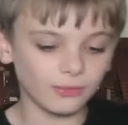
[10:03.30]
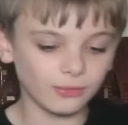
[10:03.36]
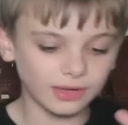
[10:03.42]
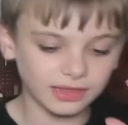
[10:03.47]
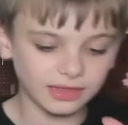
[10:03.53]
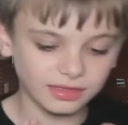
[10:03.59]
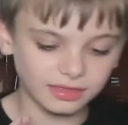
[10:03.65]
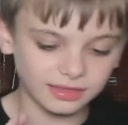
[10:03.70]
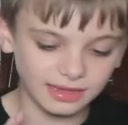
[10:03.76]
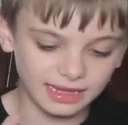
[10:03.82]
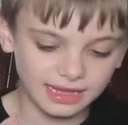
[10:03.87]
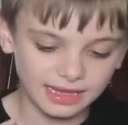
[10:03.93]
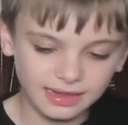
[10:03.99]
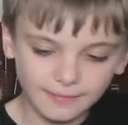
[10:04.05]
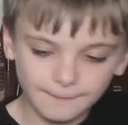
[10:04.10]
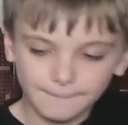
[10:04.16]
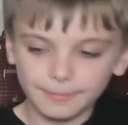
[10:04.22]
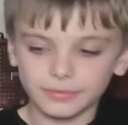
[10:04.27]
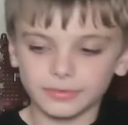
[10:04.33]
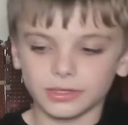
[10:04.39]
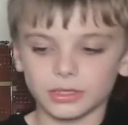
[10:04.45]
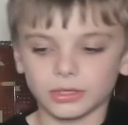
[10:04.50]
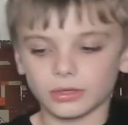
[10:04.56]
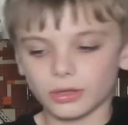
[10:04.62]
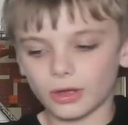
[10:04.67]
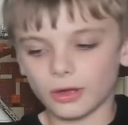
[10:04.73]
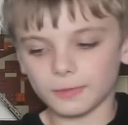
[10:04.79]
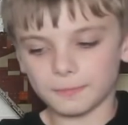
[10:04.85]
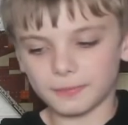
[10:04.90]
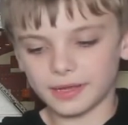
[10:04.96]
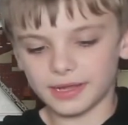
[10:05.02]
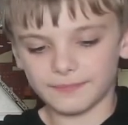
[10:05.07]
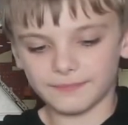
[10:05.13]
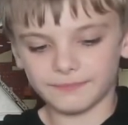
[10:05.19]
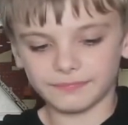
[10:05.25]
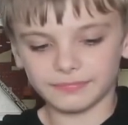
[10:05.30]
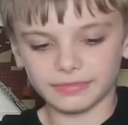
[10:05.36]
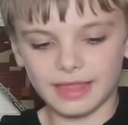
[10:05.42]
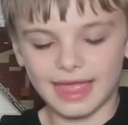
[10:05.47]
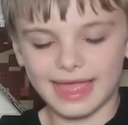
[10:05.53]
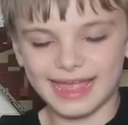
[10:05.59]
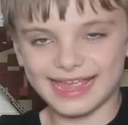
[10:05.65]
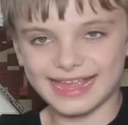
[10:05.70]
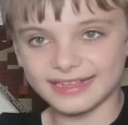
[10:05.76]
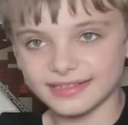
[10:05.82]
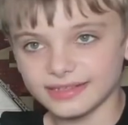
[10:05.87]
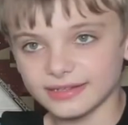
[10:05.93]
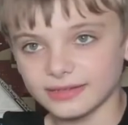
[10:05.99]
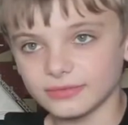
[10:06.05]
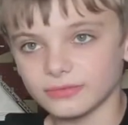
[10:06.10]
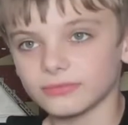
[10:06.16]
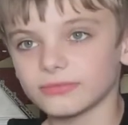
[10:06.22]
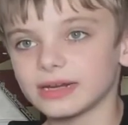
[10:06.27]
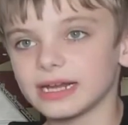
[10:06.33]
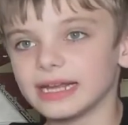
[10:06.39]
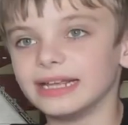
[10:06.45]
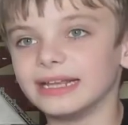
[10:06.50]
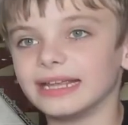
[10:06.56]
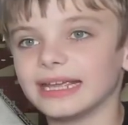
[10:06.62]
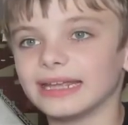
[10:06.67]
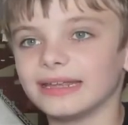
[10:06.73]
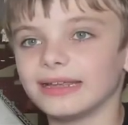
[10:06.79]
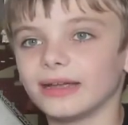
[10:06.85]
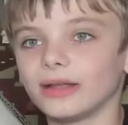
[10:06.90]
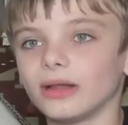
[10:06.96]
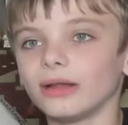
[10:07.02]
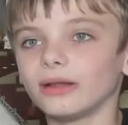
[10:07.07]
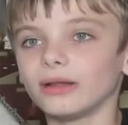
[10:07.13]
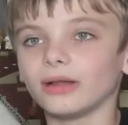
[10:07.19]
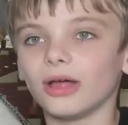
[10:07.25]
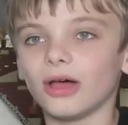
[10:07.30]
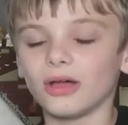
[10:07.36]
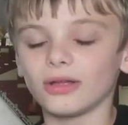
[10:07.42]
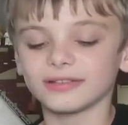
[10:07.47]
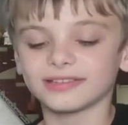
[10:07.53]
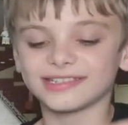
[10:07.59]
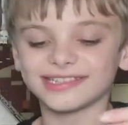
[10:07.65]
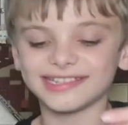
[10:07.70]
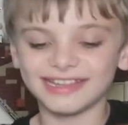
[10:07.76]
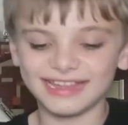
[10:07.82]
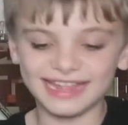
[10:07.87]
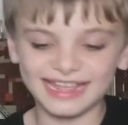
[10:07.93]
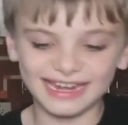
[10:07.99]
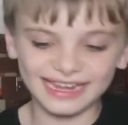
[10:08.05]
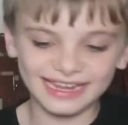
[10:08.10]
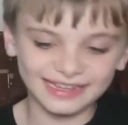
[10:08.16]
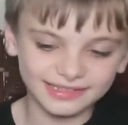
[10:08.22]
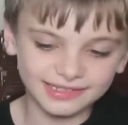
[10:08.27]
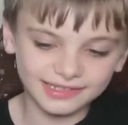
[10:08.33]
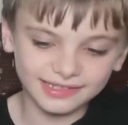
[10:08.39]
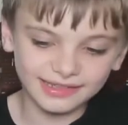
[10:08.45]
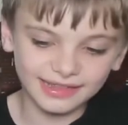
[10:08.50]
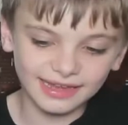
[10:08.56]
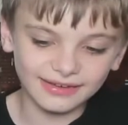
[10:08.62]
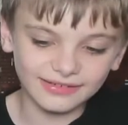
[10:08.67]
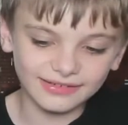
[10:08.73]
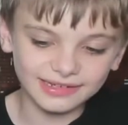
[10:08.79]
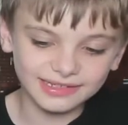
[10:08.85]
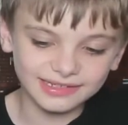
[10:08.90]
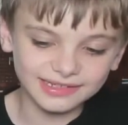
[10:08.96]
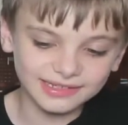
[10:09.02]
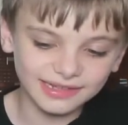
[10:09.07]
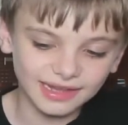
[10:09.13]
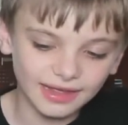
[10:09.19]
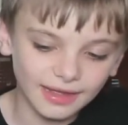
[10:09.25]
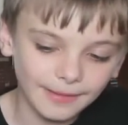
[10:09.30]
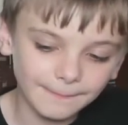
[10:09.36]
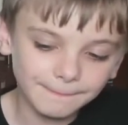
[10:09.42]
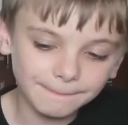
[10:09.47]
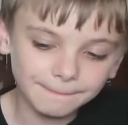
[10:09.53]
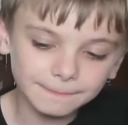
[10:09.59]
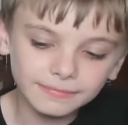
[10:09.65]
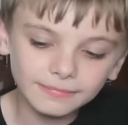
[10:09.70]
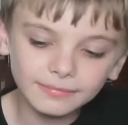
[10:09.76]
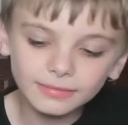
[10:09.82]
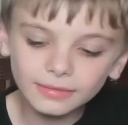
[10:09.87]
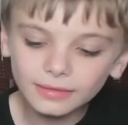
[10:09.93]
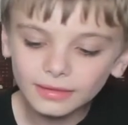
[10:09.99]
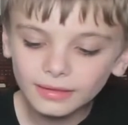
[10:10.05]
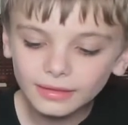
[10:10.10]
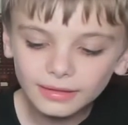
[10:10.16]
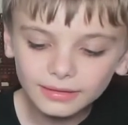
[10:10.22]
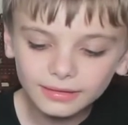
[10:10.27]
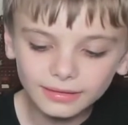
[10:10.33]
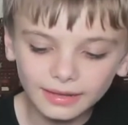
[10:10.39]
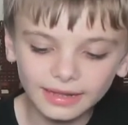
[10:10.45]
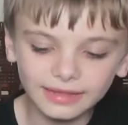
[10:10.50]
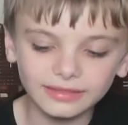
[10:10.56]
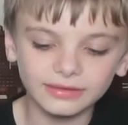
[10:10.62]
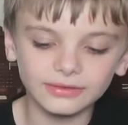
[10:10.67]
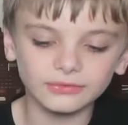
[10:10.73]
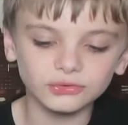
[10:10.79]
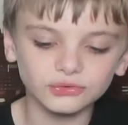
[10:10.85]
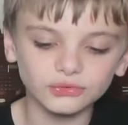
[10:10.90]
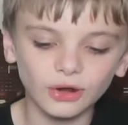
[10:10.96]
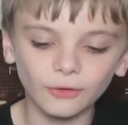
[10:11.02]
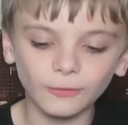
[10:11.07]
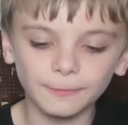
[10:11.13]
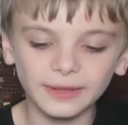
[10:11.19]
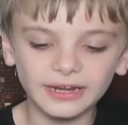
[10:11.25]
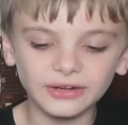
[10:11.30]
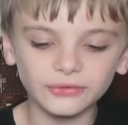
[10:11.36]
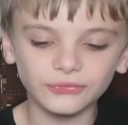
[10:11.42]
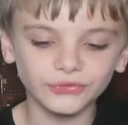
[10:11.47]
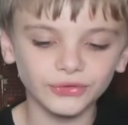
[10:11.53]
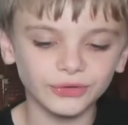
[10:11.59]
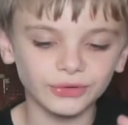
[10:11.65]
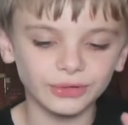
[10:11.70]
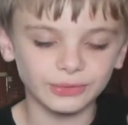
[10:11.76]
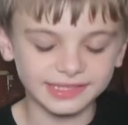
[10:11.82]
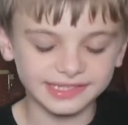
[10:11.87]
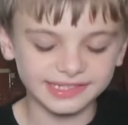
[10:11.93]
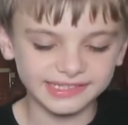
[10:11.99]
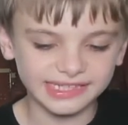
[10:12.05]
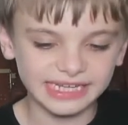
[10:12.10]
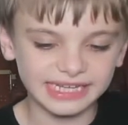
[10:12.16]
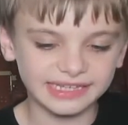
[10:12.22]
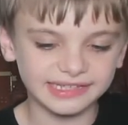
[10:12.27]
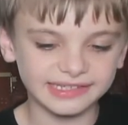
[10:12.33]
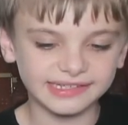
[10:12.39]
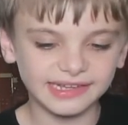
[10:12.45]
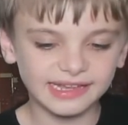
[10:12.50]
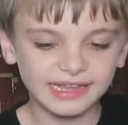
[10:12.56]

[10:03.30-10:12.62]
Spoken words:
with the cockpit, there isn't really a lot in it. There is like the control panel for it with a seat,